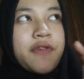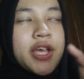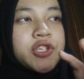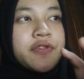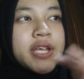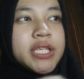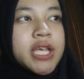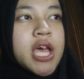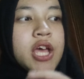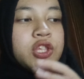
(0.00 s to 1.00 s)
factories
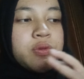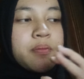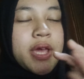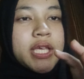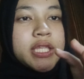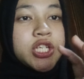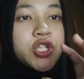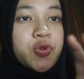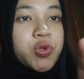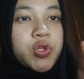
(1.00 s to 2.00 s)
to make the
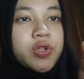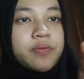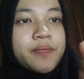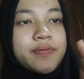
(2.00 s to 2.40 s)
shoes.